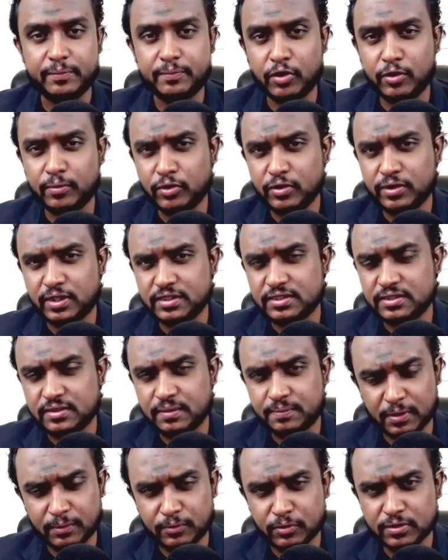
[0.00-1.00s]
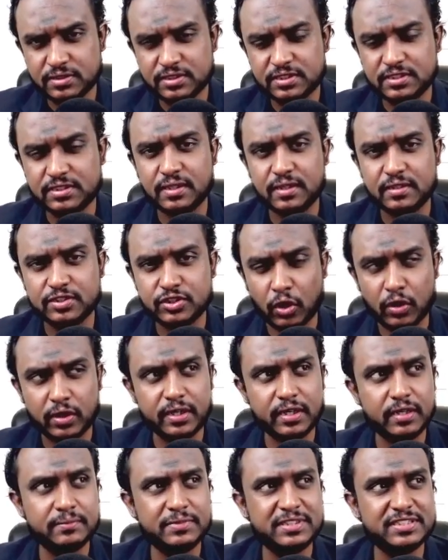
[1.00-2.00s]
promotes
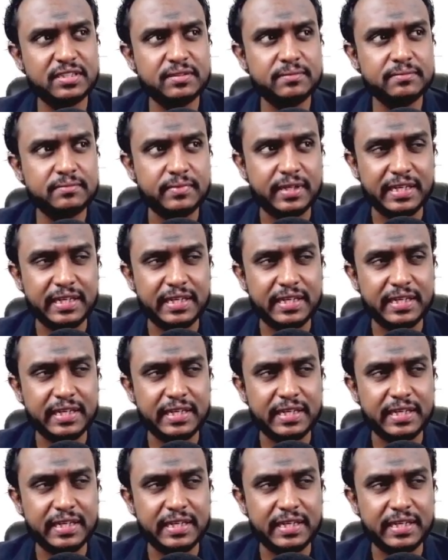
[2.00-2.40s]
short-termism,